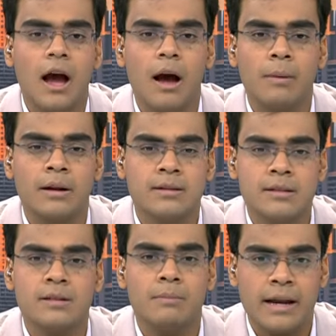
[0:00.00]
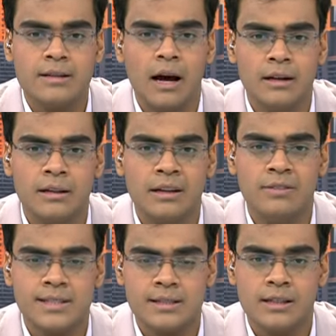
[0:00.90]
but this is a matter under
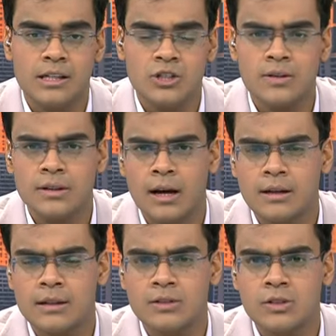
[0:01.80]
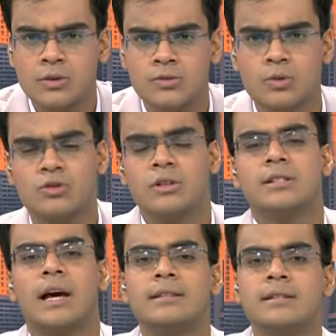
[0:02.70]
investigation. The Tata Institute of Social
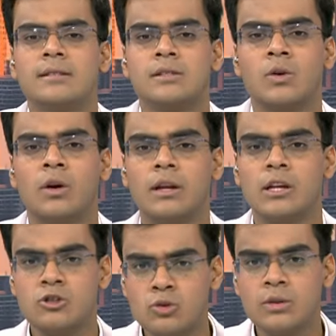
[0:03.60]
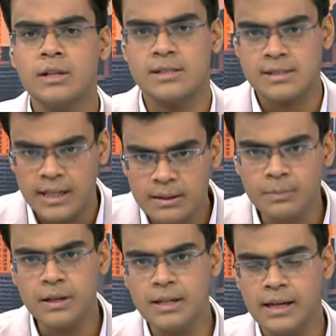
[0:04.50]
Sciences has not issued a
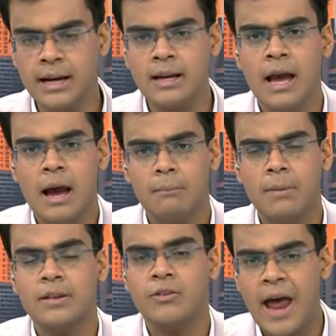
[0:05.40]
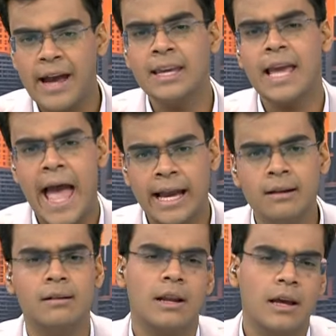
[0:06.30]
statement yet, but the ragging
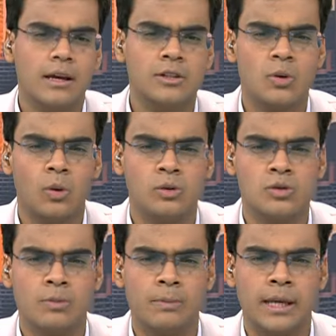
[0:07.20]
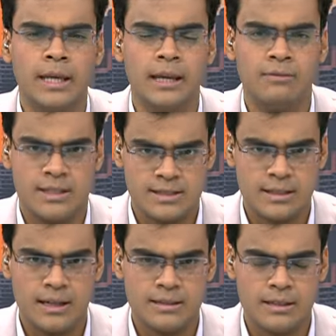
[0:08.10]
angle is also being
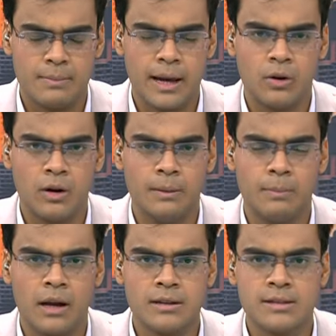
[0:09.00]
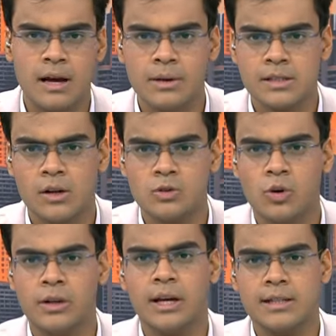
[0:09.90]
investigated. My colleague Paras Zama is now
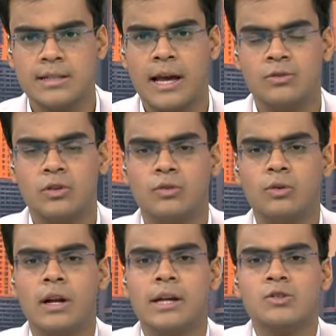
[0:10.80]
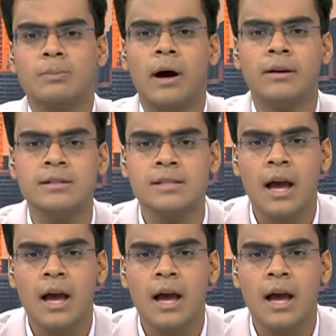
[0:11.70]
joining us live on the phone line. So Paras,